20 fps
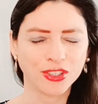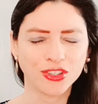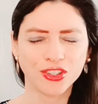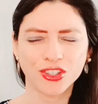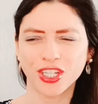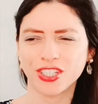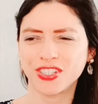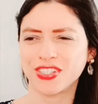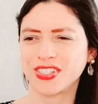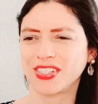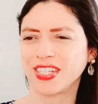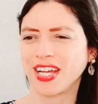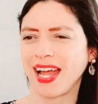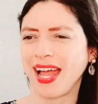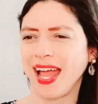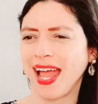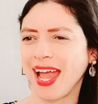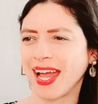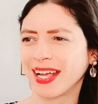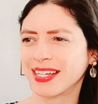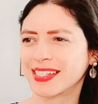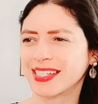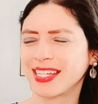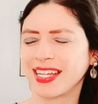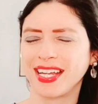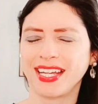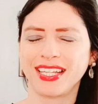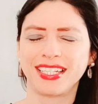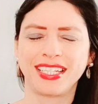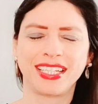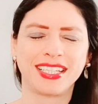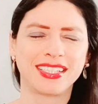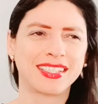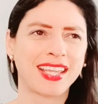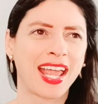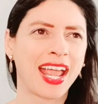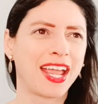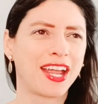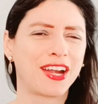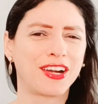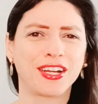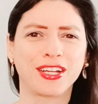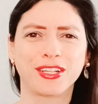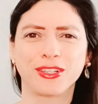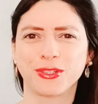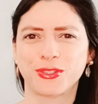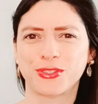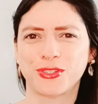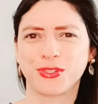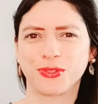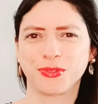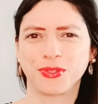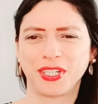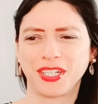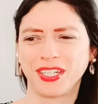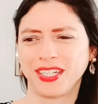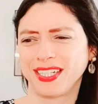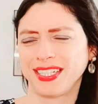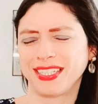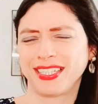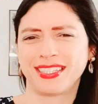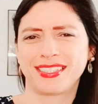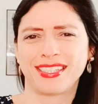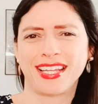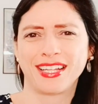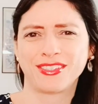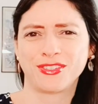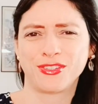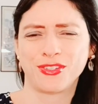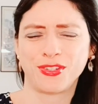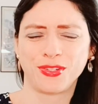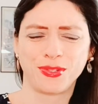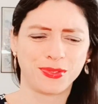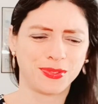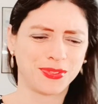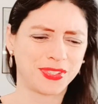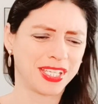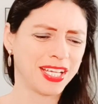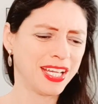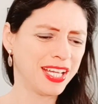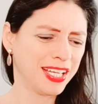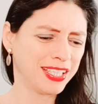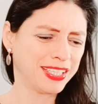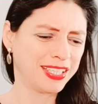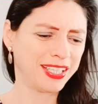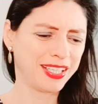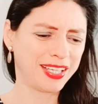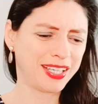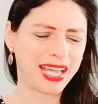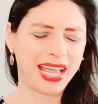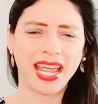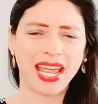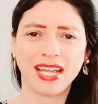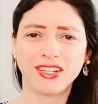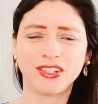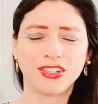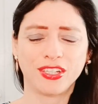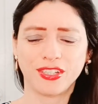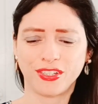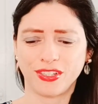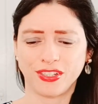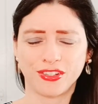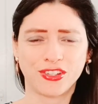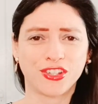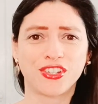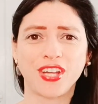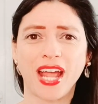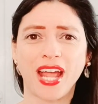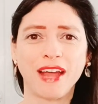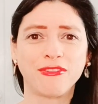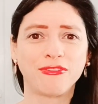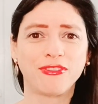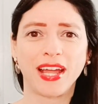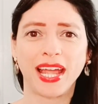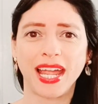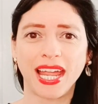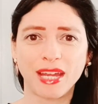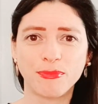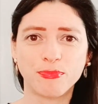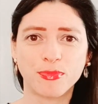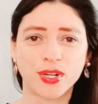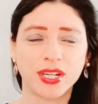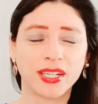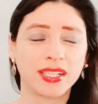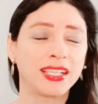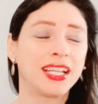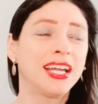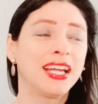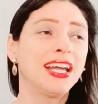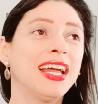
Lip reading: Just the accent, his hair, he looks so good, the tattoos, the chef apron.